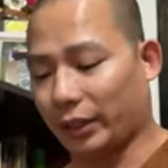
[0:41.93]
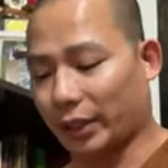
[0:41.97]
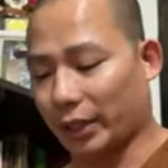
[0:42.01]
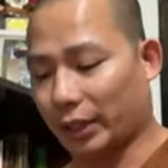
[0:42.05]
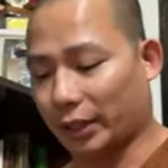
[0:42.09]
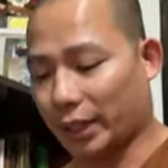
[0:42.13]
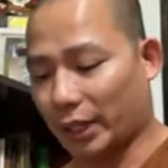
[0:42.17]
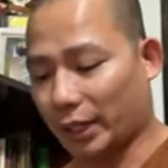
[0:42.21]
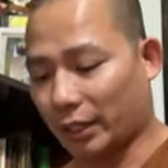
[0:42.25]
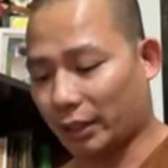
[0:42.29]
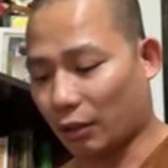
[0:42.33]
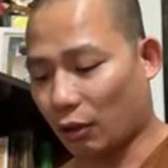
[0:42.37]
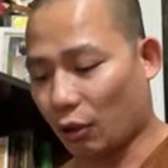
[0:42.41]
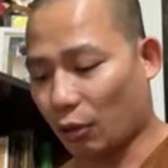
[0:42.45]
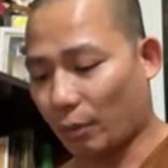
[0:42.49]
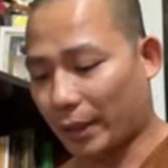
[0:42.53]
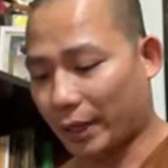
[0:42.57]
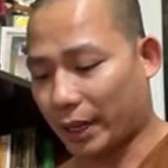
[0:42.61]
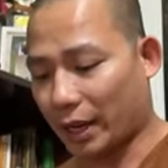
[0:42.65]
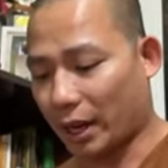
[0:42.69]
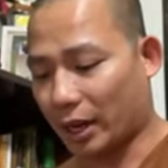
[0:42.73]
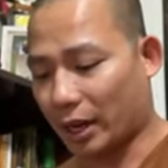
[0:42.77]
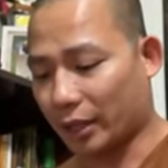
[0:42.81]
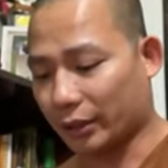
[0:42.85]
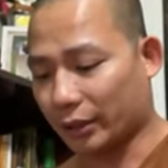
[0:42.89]
think that, oh
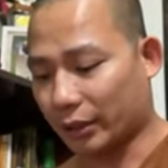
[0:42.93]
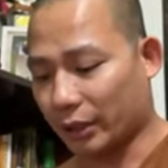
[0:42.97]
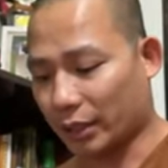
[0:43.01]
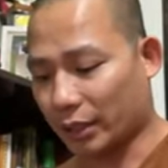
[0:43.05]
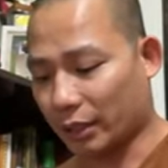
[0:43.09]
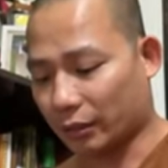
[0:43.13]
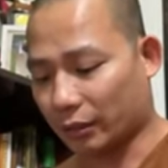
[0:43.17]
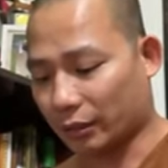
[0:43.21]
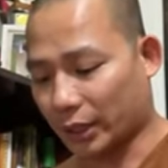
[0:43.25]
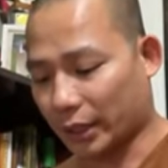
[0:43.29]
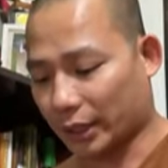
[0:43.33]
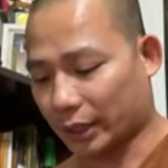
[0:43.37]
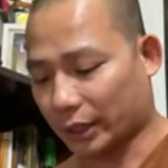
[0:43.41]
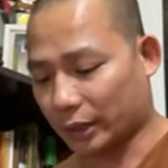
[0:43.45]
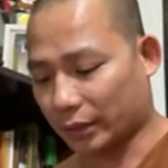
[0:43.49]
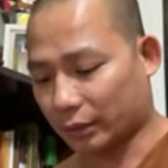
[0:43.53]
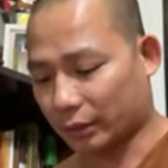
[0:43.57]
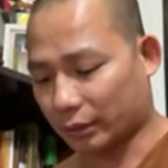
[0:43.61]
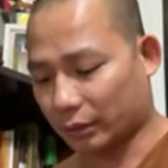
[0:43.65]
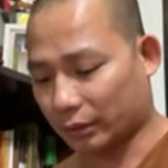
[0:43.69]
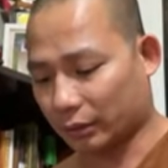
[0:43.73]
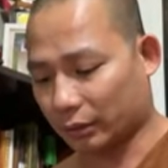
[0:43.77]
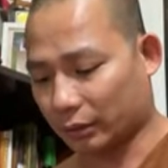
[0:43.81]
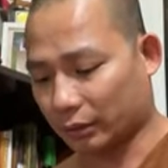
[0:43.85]
my God, you know, like,